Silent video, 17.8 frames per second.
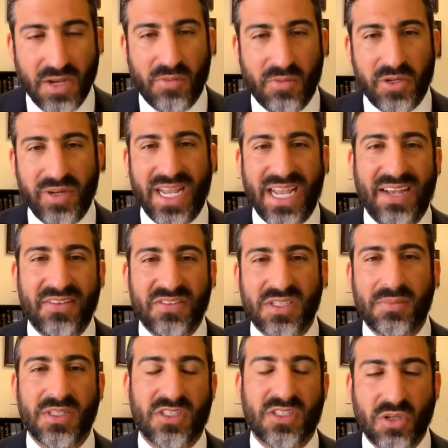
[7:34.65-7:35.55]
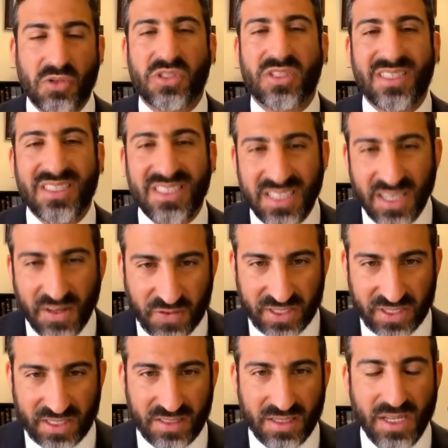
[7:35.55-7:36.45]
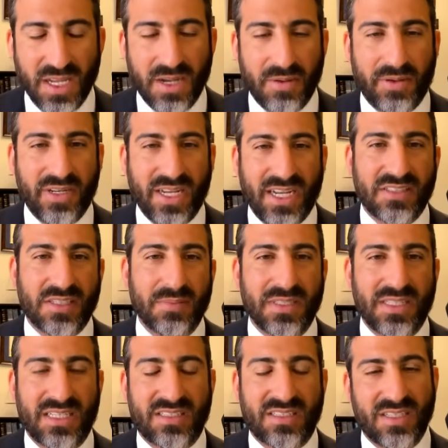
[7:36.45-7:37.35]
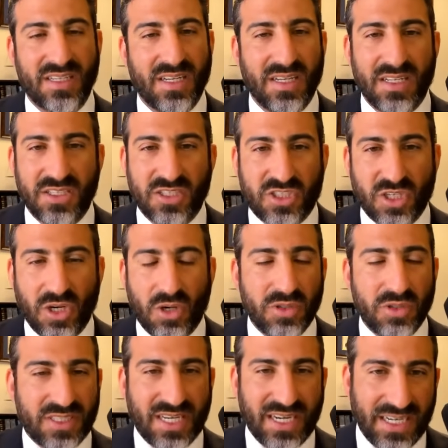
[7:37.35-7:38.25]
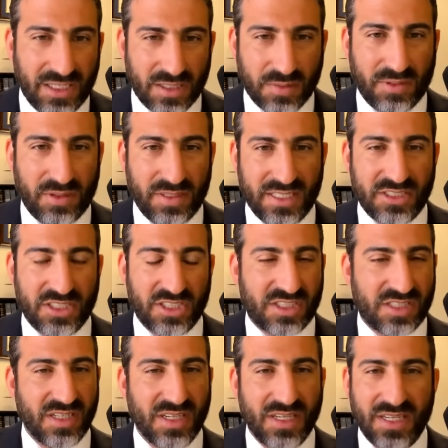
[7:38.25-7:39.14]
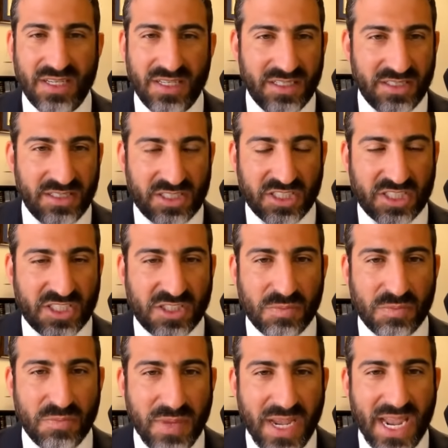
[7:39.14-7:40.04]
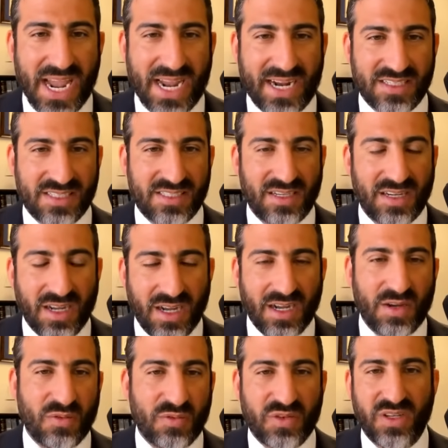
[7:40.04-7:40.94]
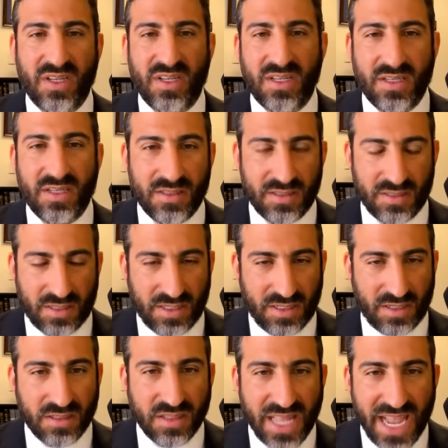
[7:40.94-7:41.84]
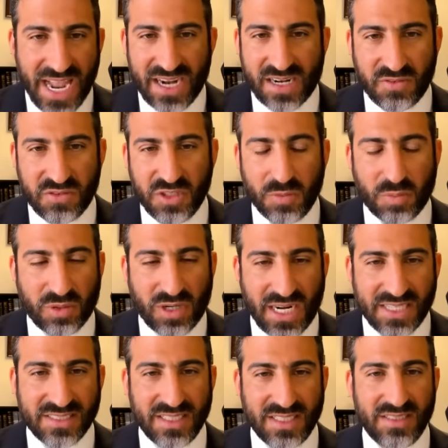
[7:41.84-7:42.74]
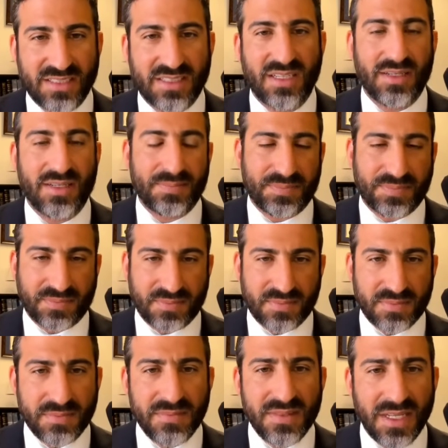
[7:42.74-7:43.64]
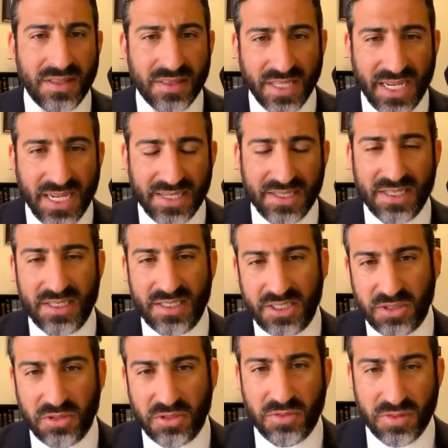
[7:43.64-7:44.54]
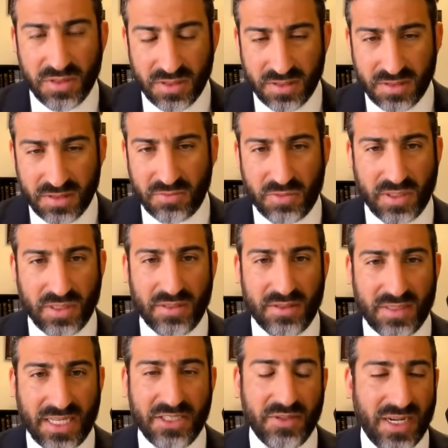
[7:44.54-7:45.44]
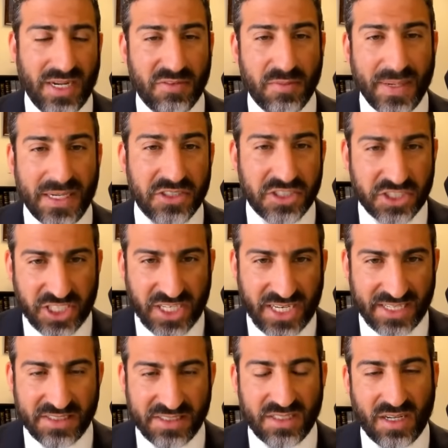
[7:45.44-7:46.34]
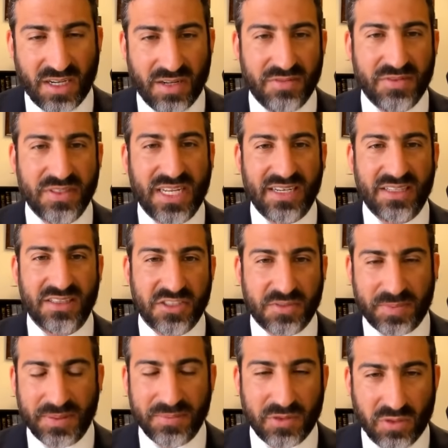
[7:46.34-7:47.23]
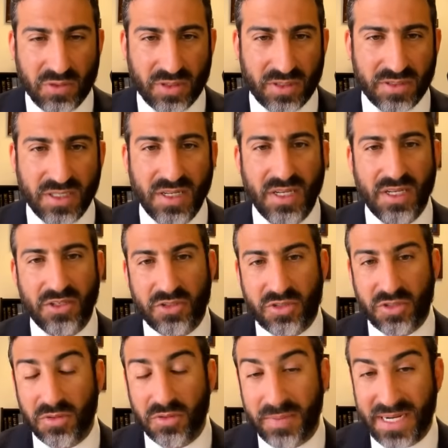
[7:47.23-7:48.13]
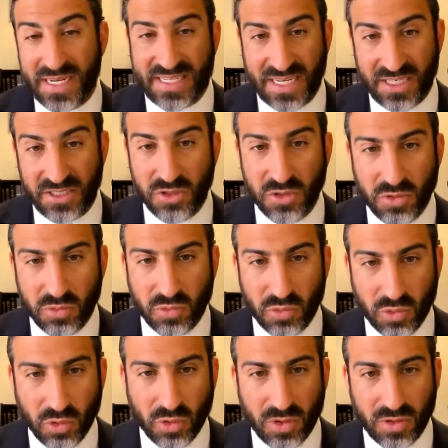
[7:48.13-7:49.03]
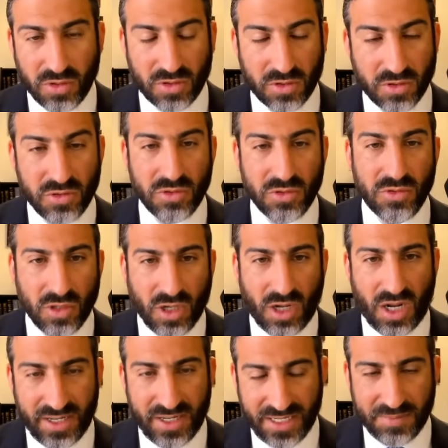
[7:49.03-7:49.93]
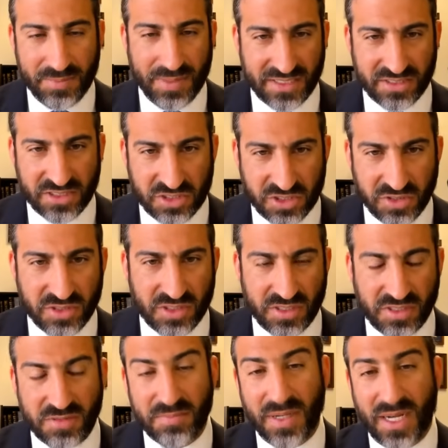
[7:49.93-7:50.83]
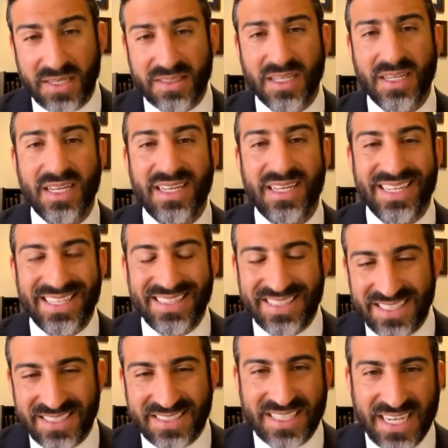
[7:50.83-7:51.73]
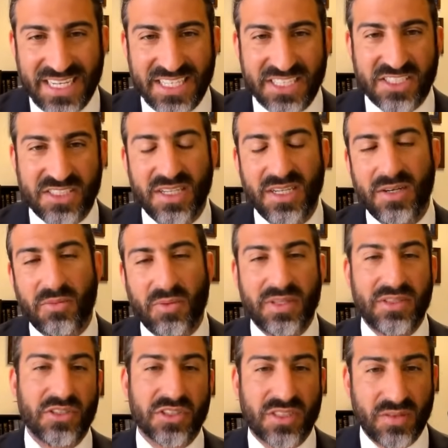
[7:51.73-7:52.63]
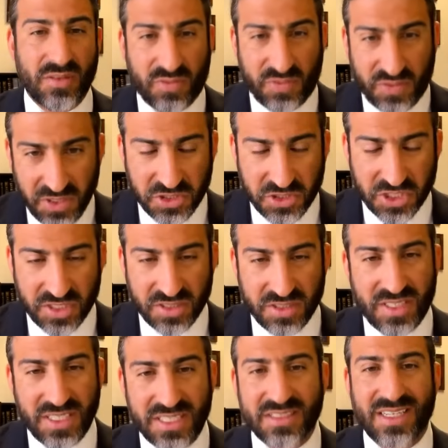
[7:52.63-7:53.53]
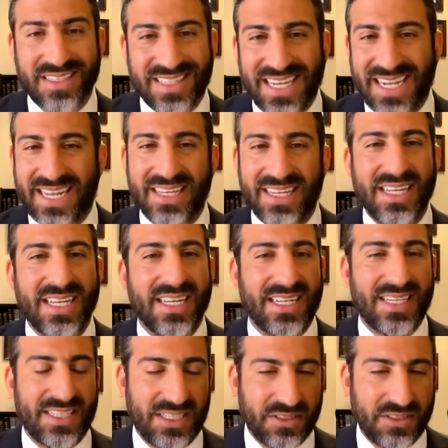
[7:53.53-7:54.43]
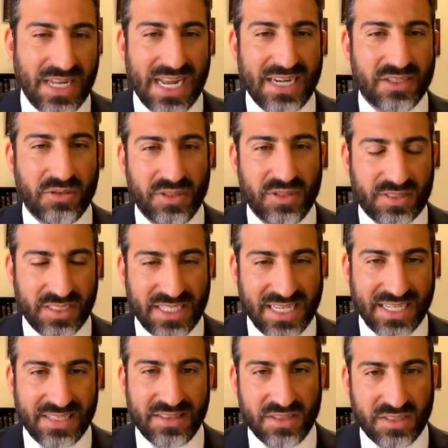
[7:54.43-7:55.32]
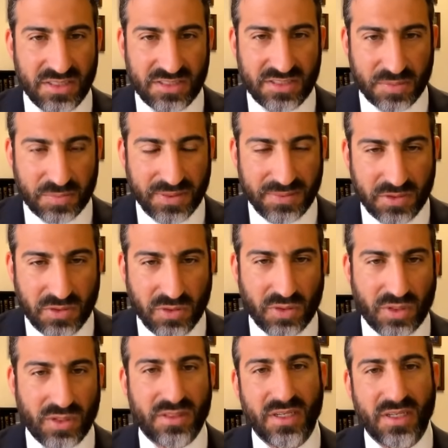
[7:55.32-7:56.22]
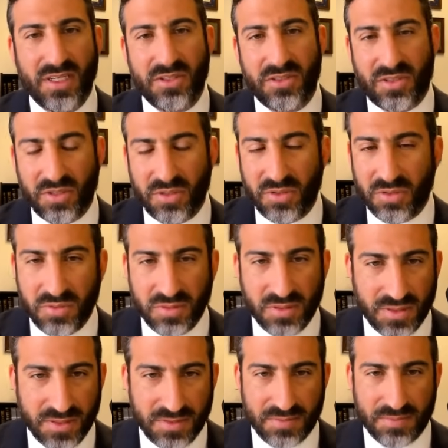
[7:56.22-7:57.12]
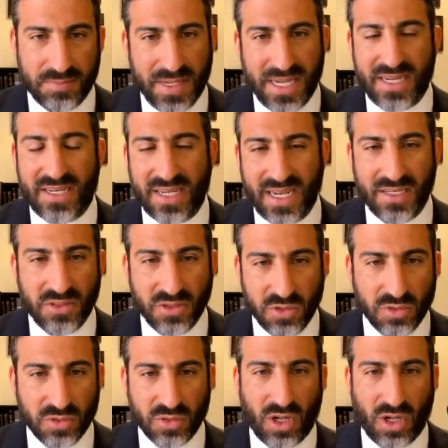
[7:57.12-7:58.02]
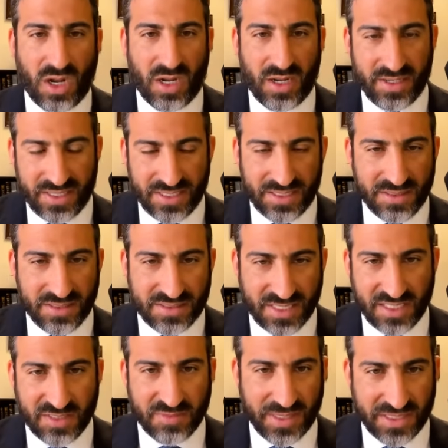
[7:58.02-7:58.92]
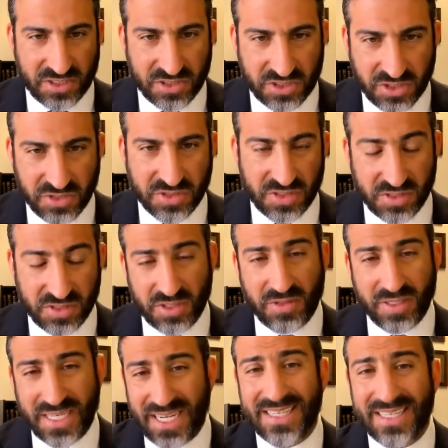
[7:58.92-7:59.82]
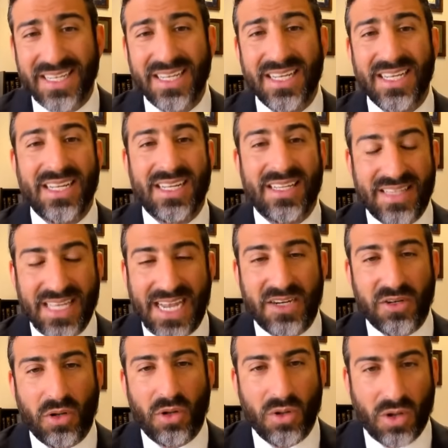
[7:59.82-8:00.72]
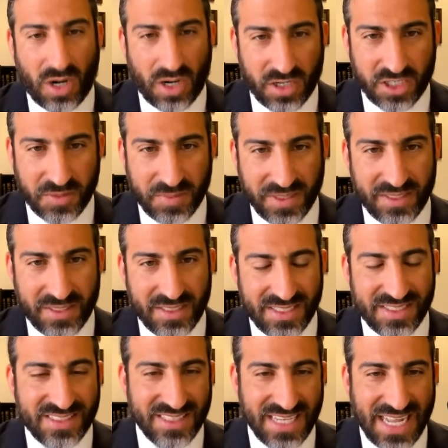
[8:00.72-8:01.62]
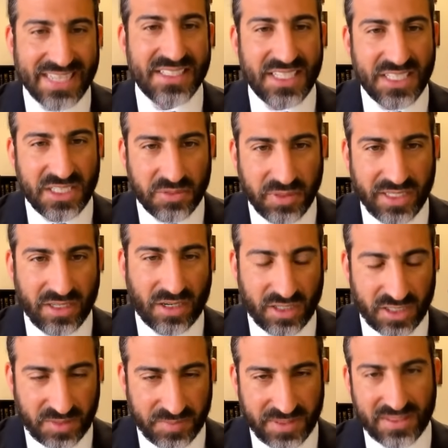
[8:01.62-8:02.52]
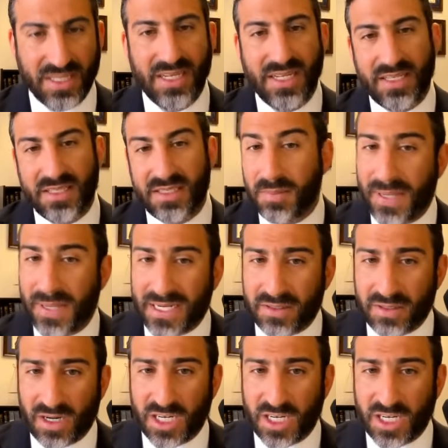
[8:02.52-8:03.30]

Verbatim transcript: When you have something so significant, when you have something that's so terrible and just, just smacks of a lack of due process, then you Well, then you have a better chance of getting the Supreme Court to make a new rule or new law in Massachusetts. But in this case, when there's confusion, things like that, you're not going to get the Supreme Court to make a new law in the state of Massachusetts. So again, that whole argument is not a great argument. The better